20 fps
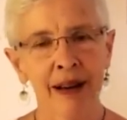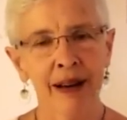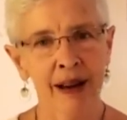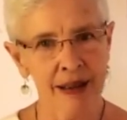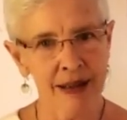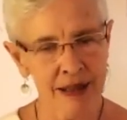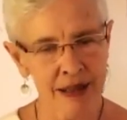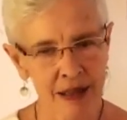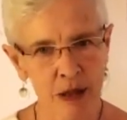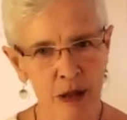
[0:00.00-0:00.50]

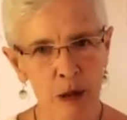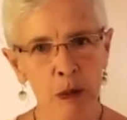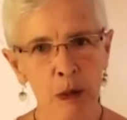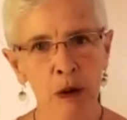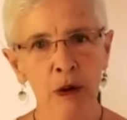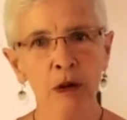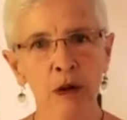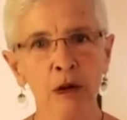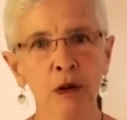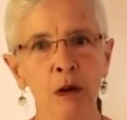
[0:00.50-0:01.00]
as a
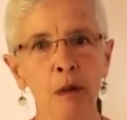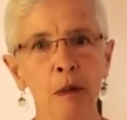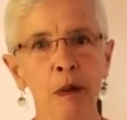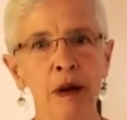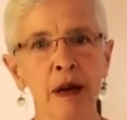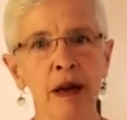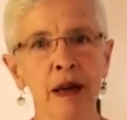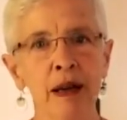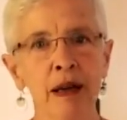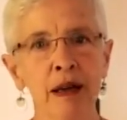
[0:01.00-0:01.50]
spiritual
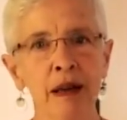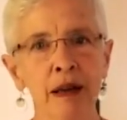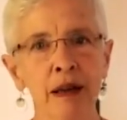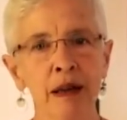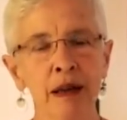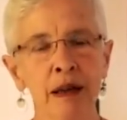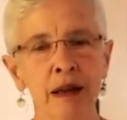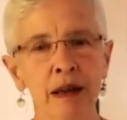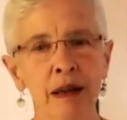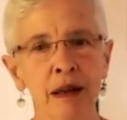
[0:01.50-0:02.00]
being?
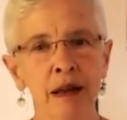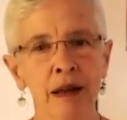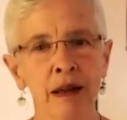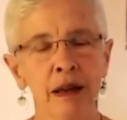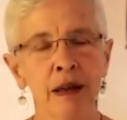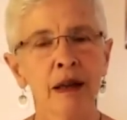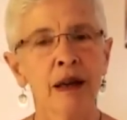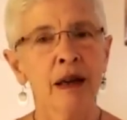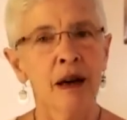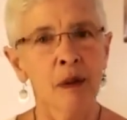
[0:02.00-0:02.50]

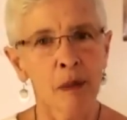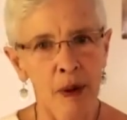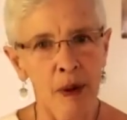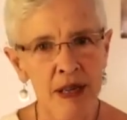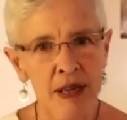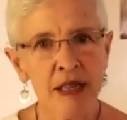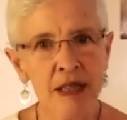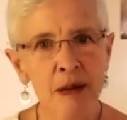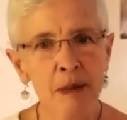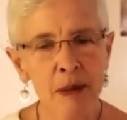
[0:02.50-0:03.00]
And what
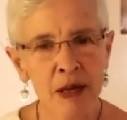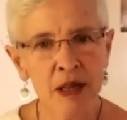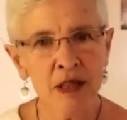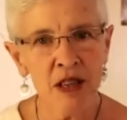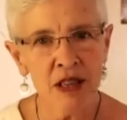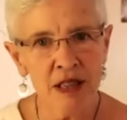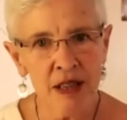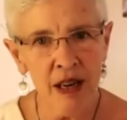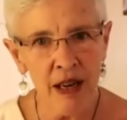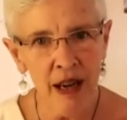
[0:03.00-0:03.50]
does it mean
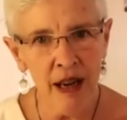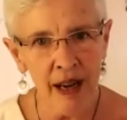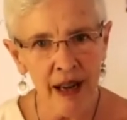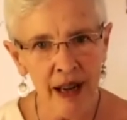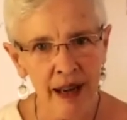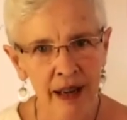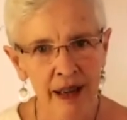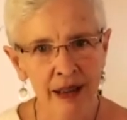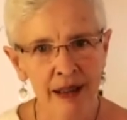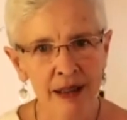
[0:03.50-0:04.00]
to
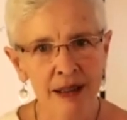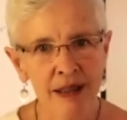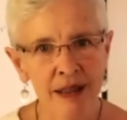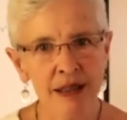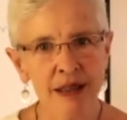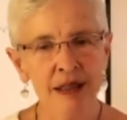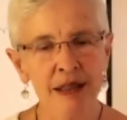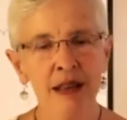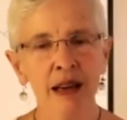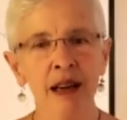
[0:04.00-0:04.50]
die
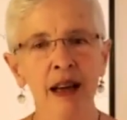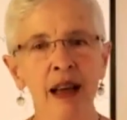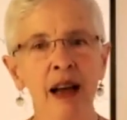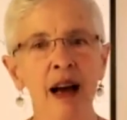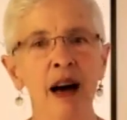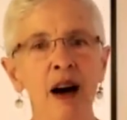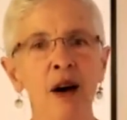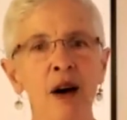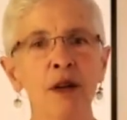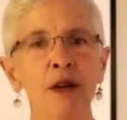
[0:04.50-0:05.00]

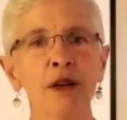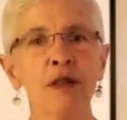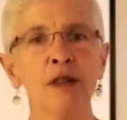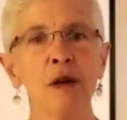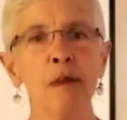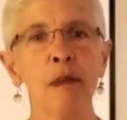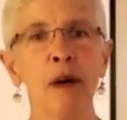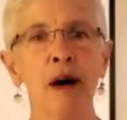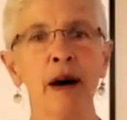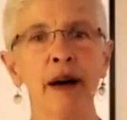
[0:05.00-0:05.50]
out of a
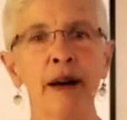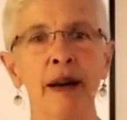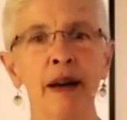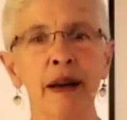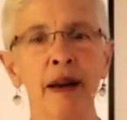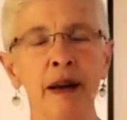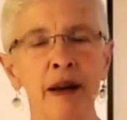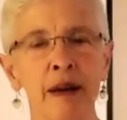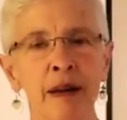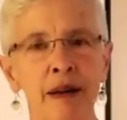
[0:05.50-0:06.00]

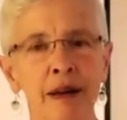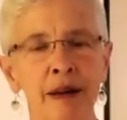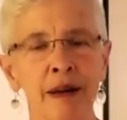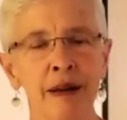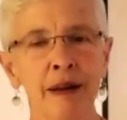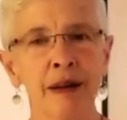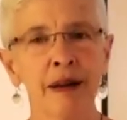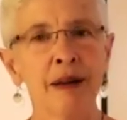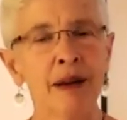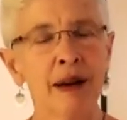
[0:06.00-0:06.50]
body?
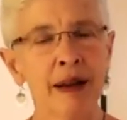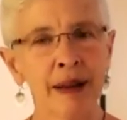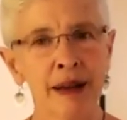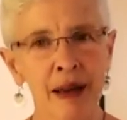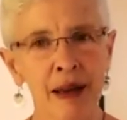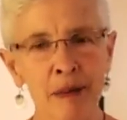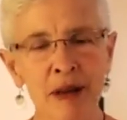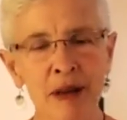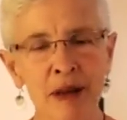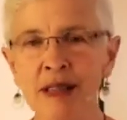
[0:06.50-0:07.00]
And
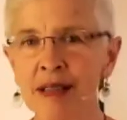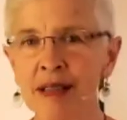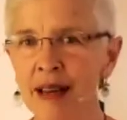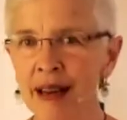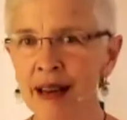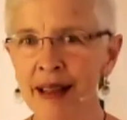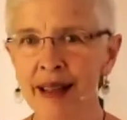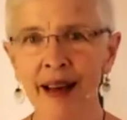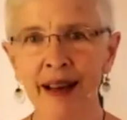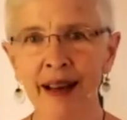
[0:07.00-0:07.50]
let me
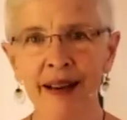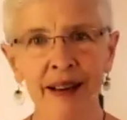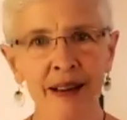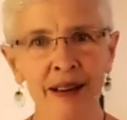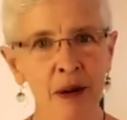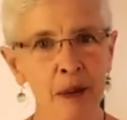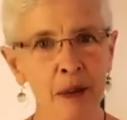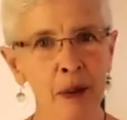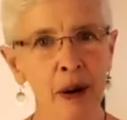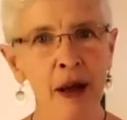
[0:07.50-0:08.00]
say that in
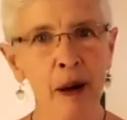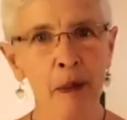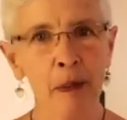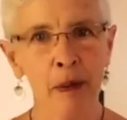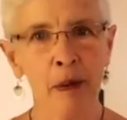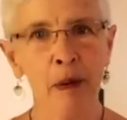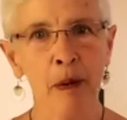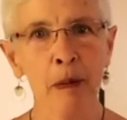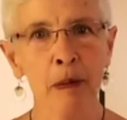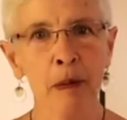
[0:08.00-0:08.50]
a way
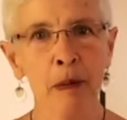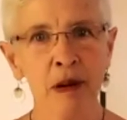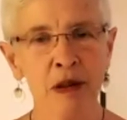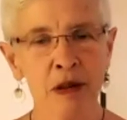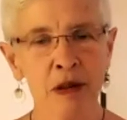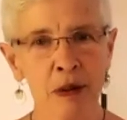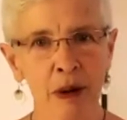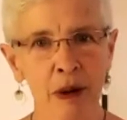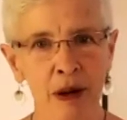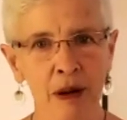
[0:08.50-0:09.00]
appropriate
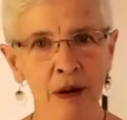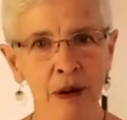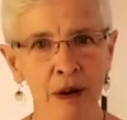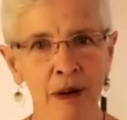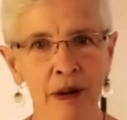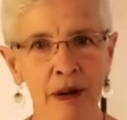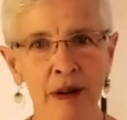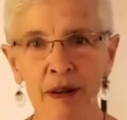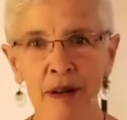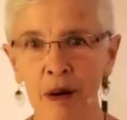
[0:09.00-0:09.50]
to our
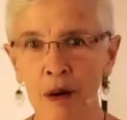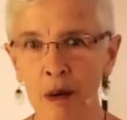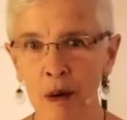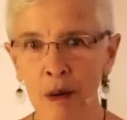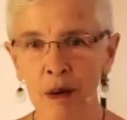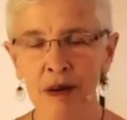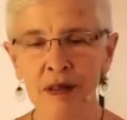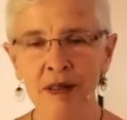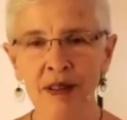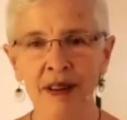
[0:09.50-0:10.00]
current
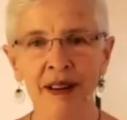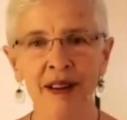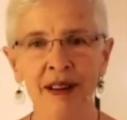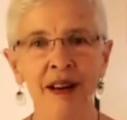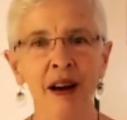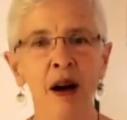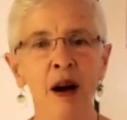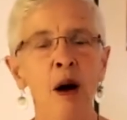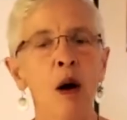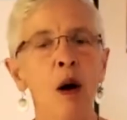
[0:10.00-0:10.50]
course
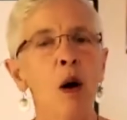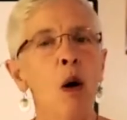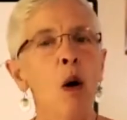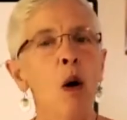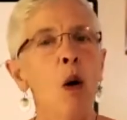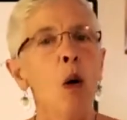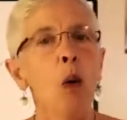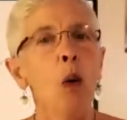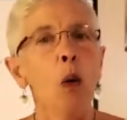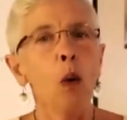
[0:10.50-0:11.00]
here.
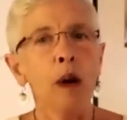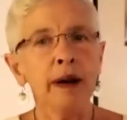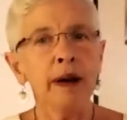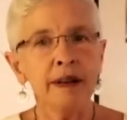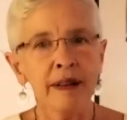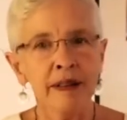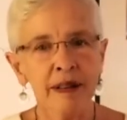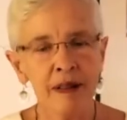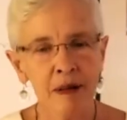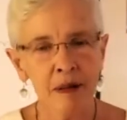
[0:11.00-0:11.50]
What
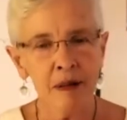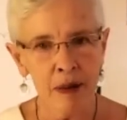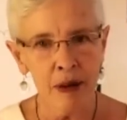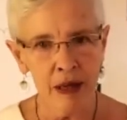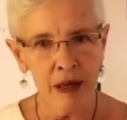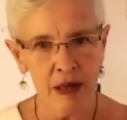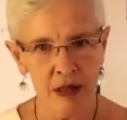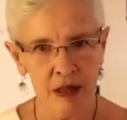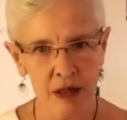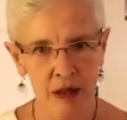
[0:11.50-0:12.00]
does it
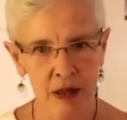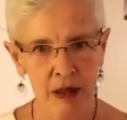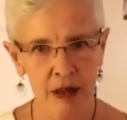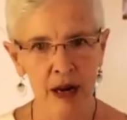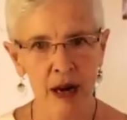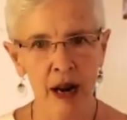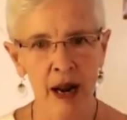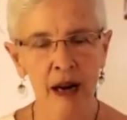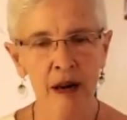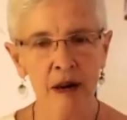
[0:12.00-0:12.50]
mean to
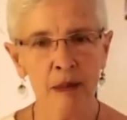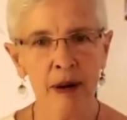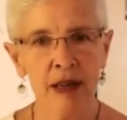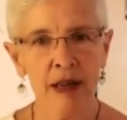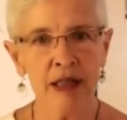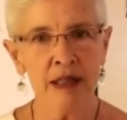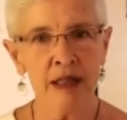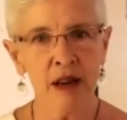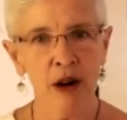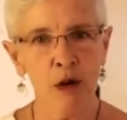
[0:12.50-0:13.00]
connect
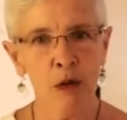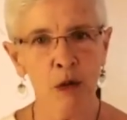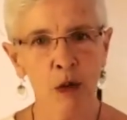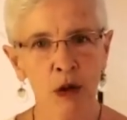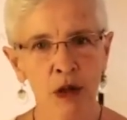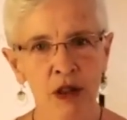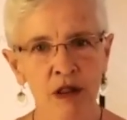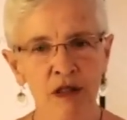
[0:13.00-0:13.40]
myself with